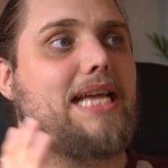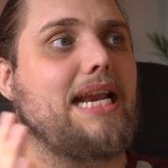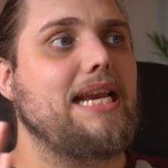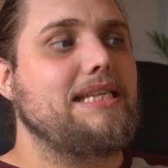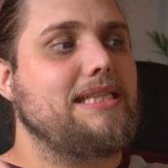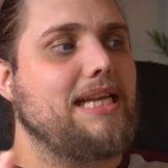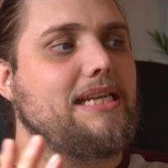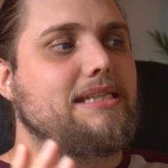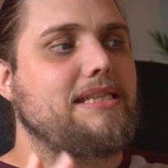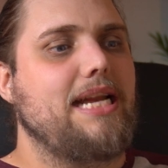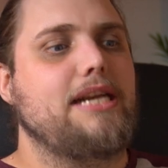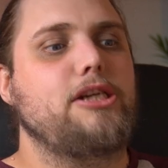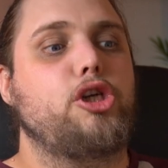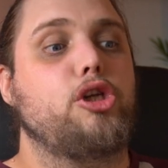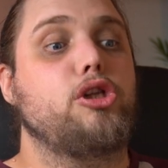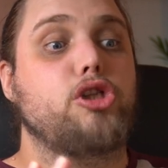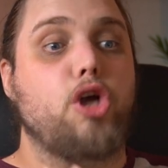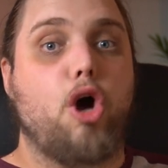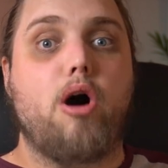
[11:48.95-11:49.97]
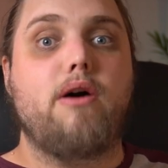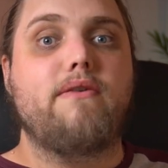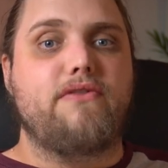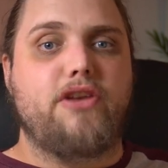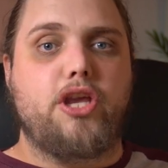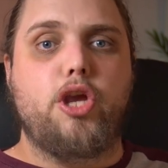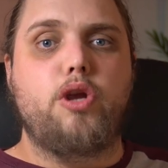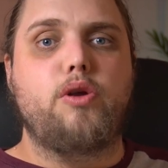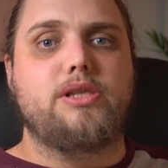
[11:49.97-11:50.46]
that is the essentials of
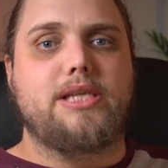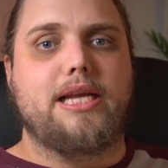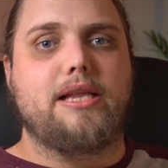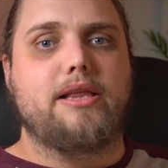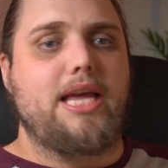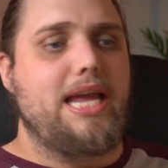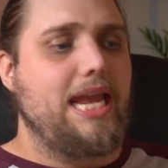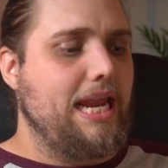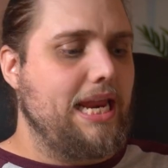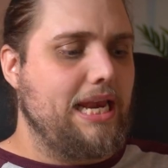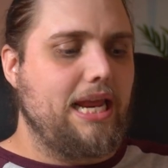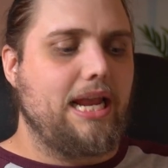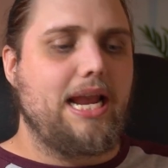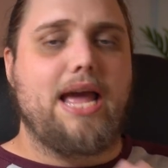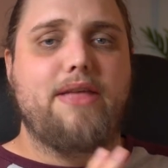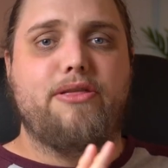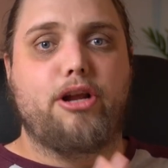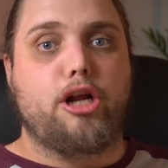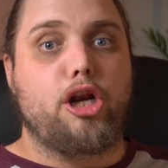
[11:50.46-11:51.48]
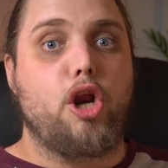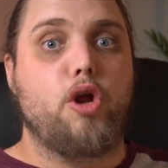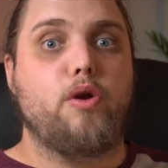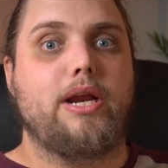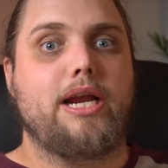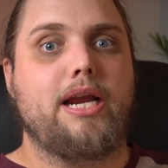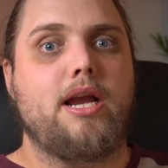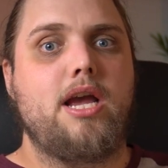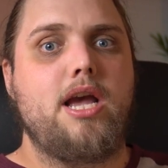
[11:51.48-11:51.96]
using the healing and the
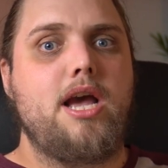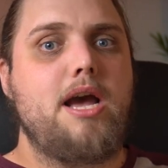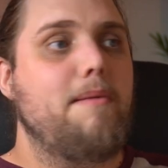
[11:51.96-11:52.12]
cloning